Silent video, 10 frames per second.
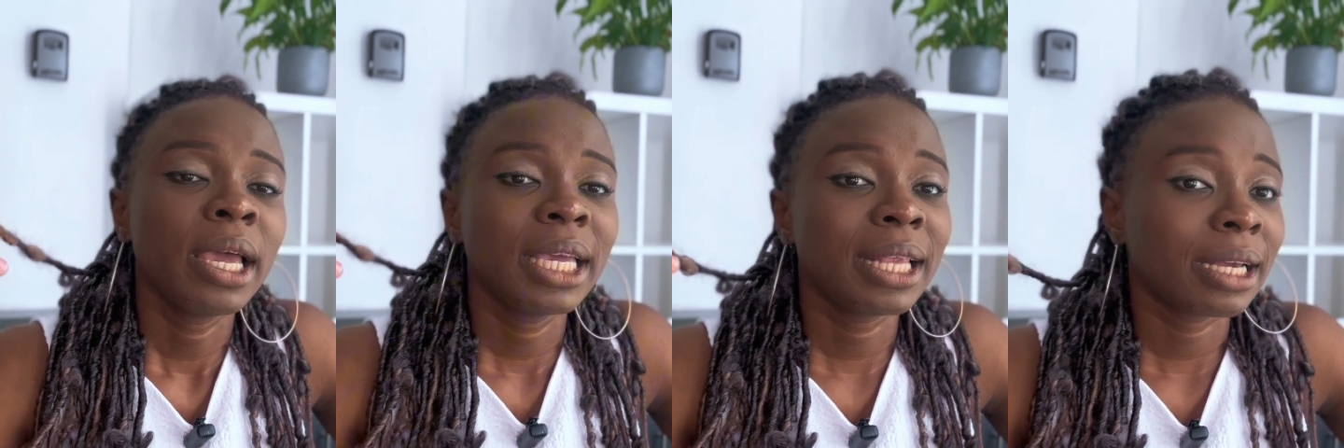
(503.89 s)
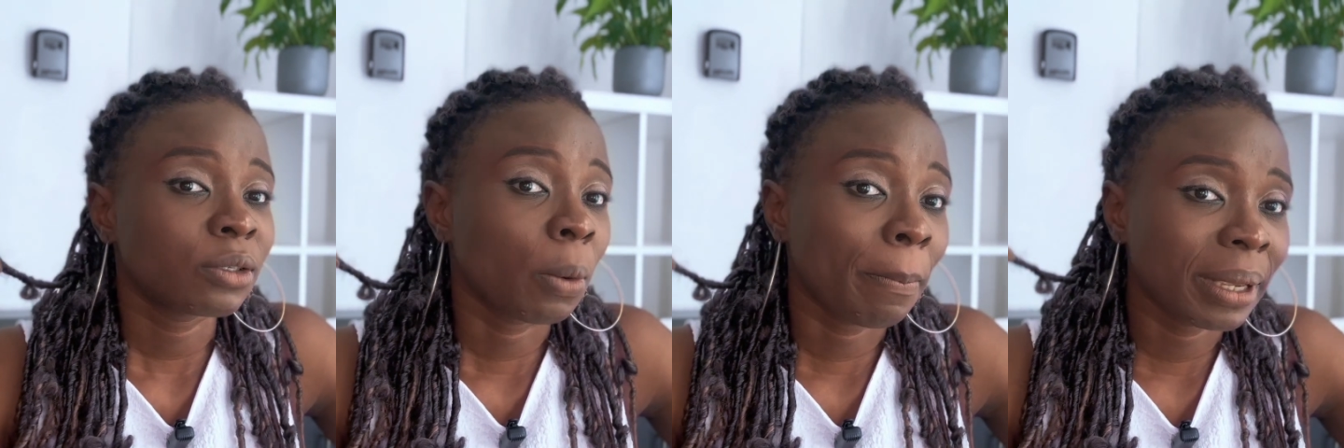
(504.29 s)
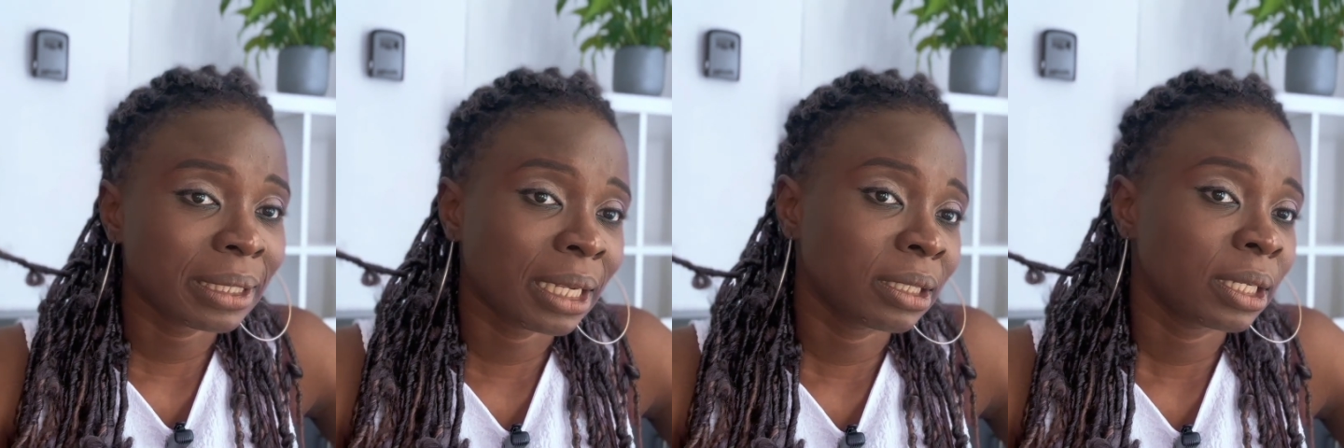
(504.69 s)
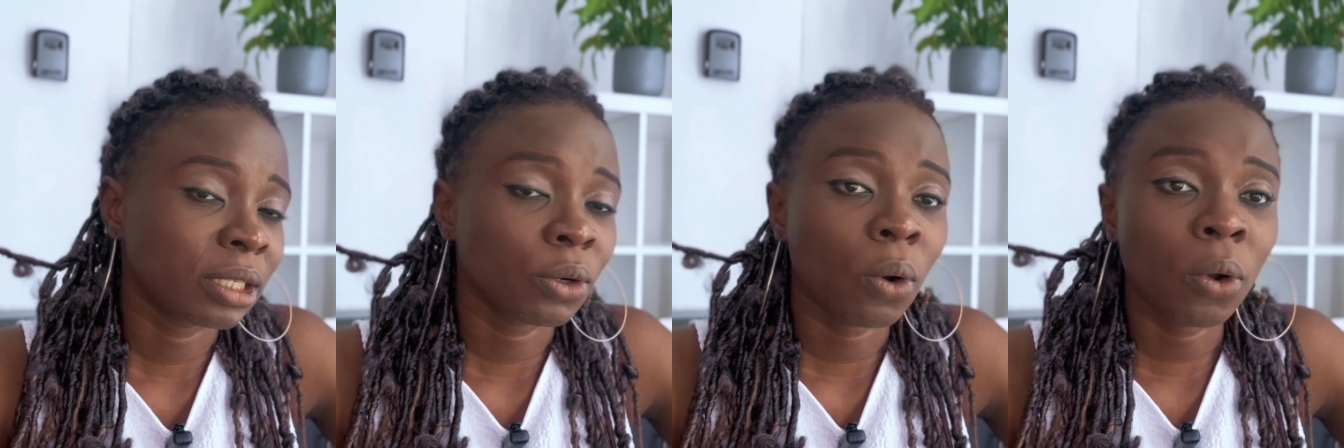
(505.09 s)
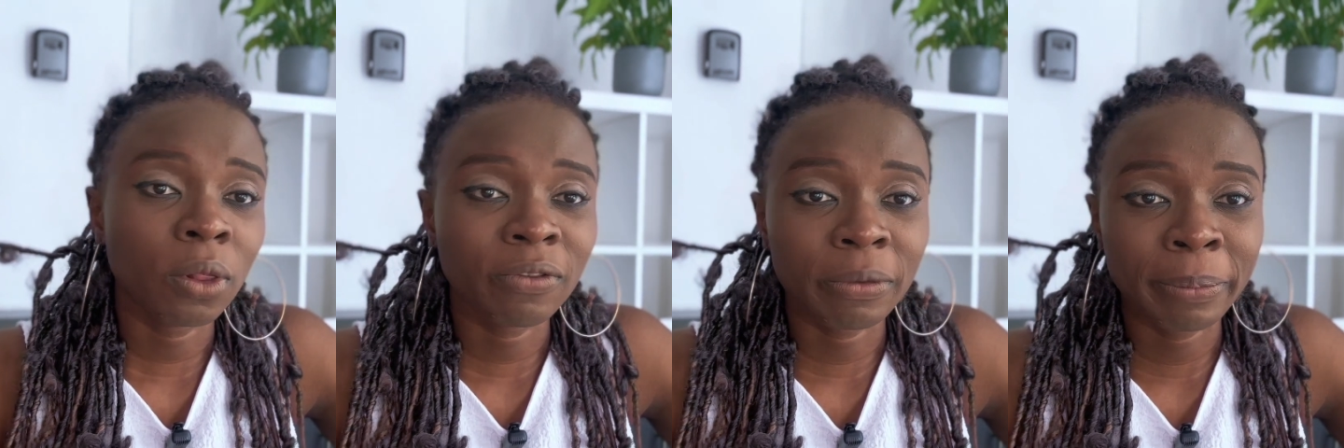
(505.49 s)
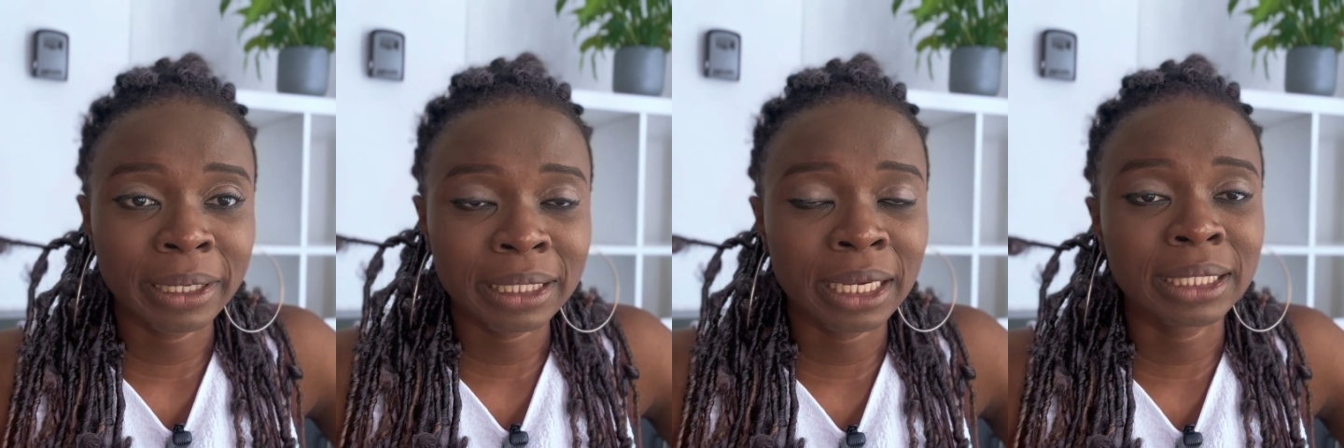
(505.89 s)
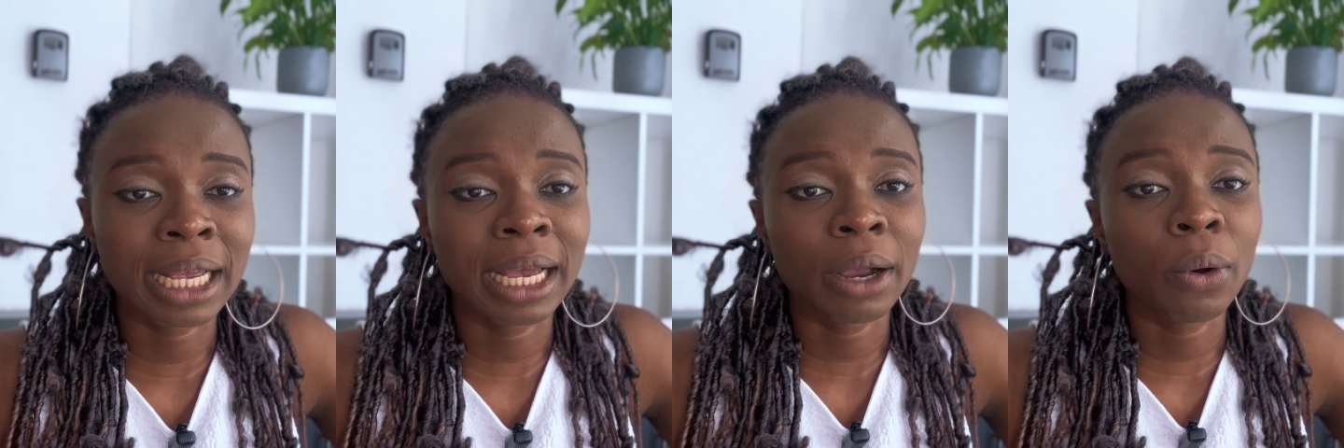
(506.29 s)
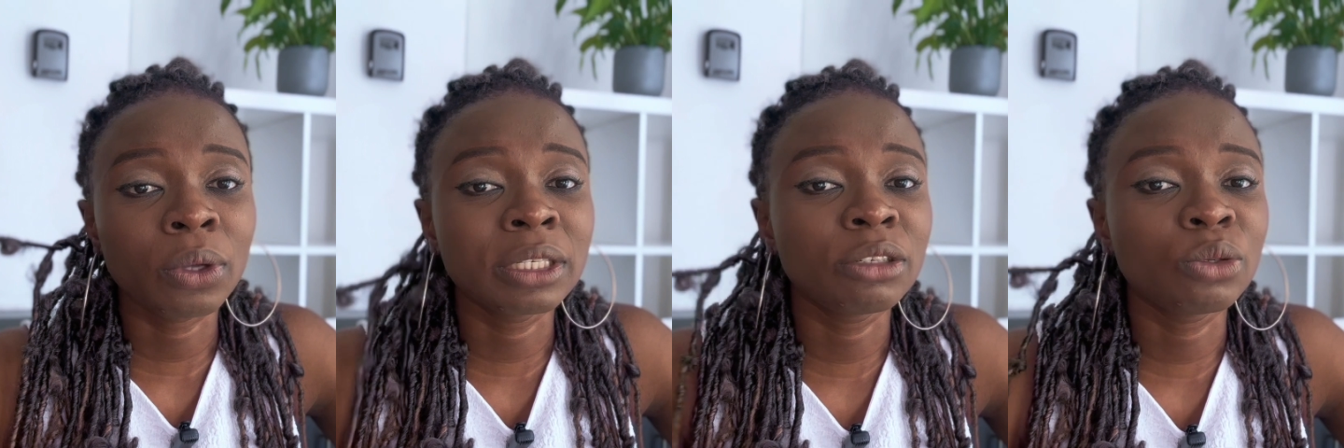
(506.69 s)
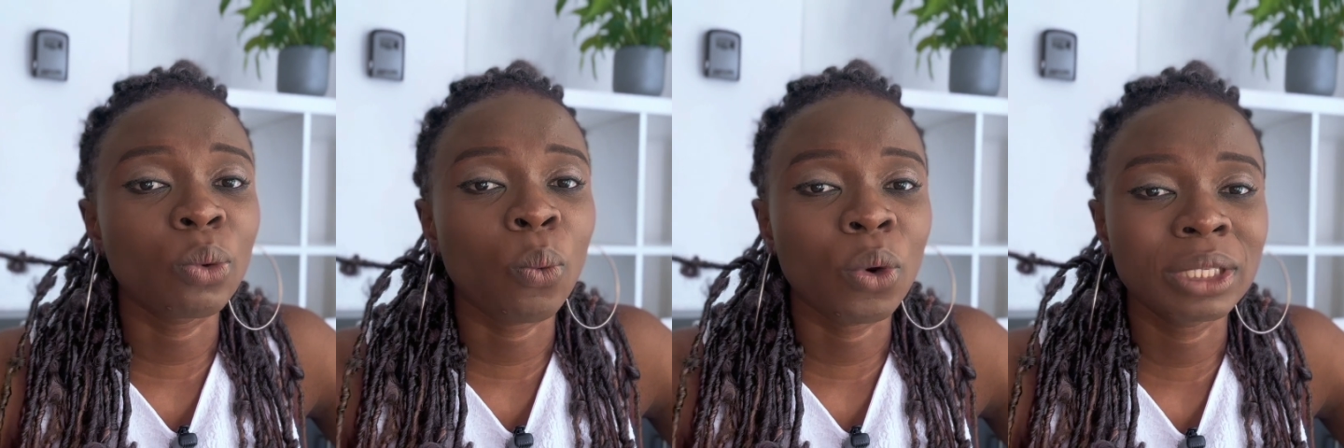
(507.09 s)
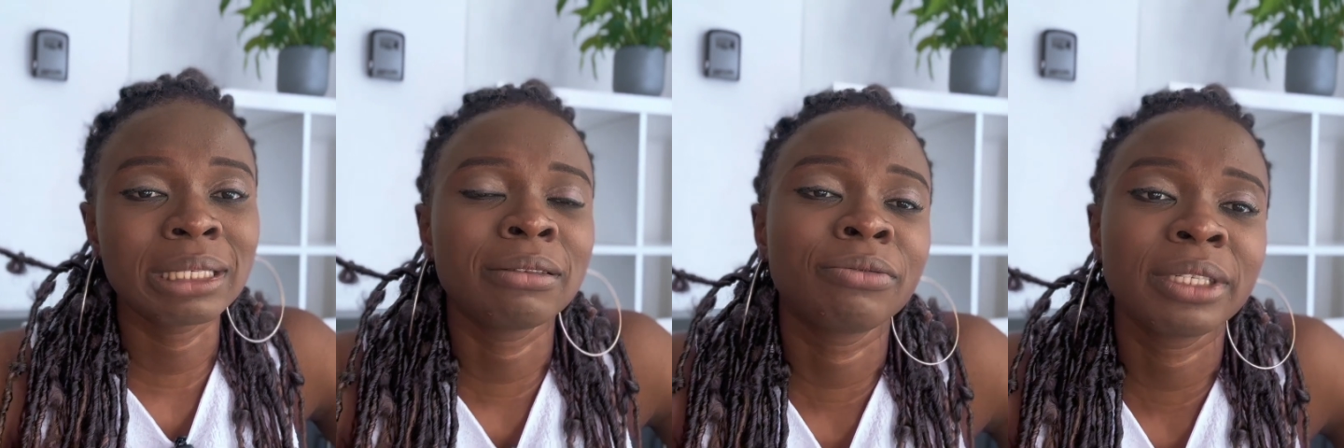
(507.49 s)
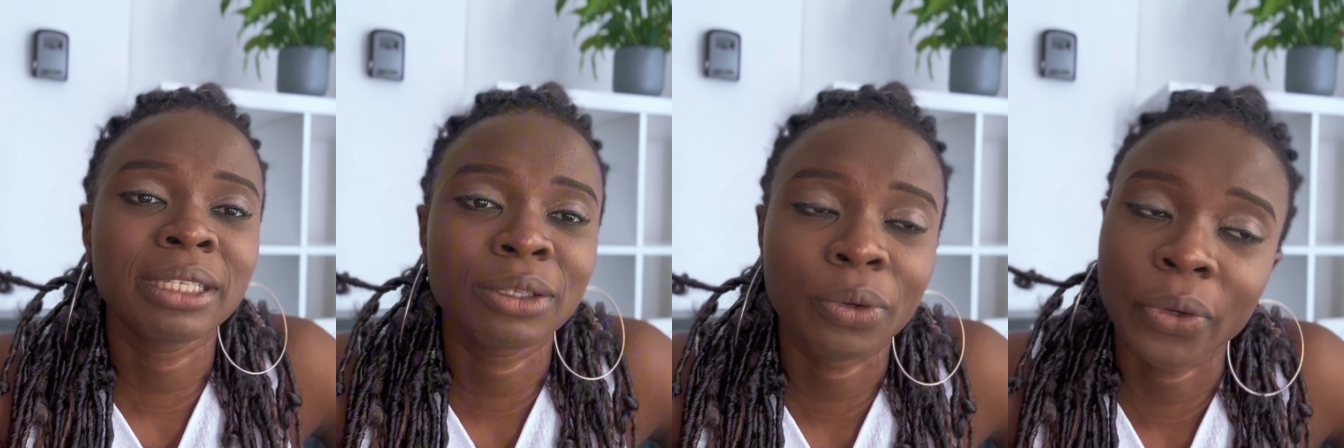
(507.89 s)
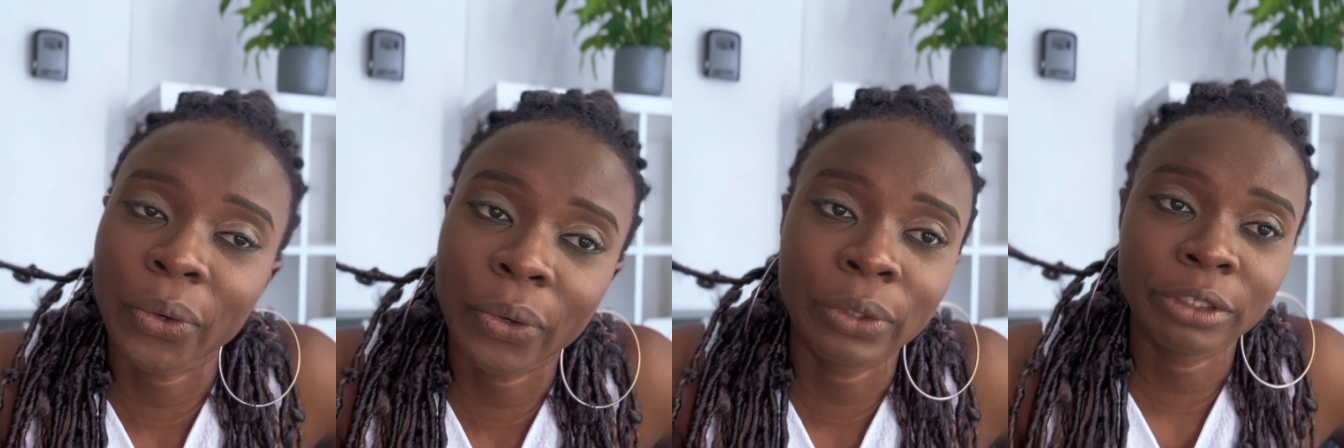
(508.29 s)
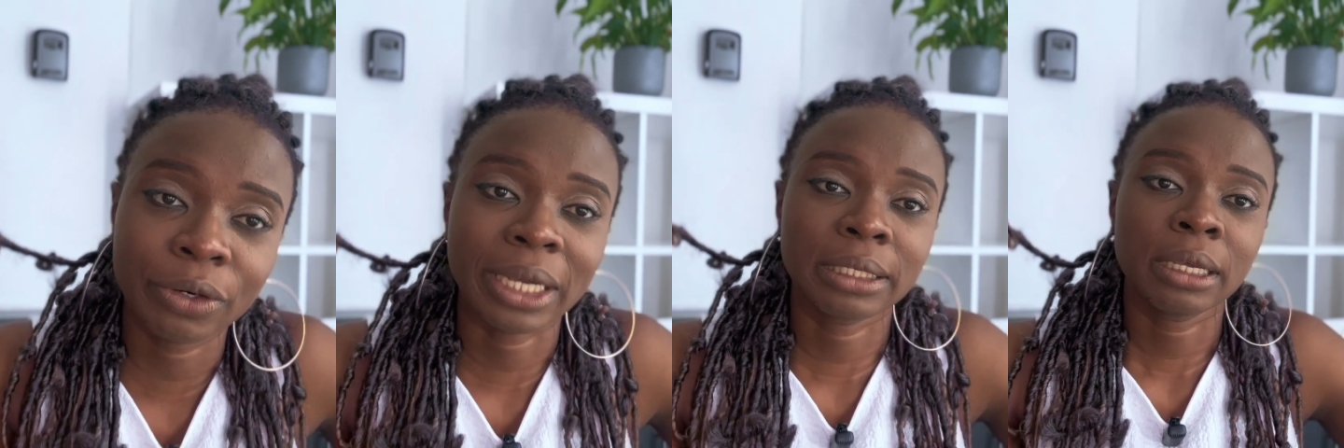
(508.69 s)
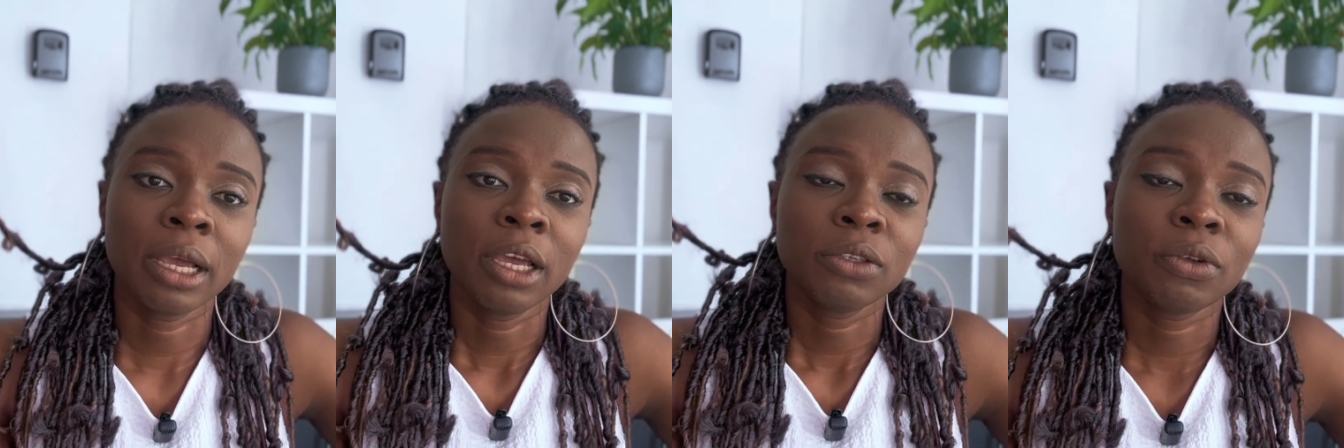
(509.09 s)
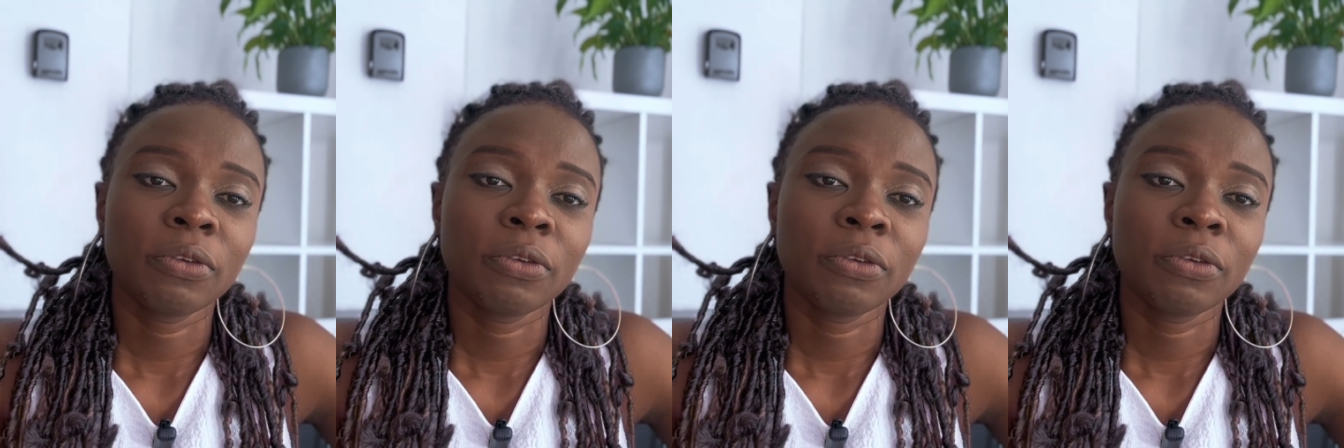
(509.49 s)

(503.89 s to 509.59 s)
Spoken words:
either some percentage or all of the percent according to what is written on your contract. So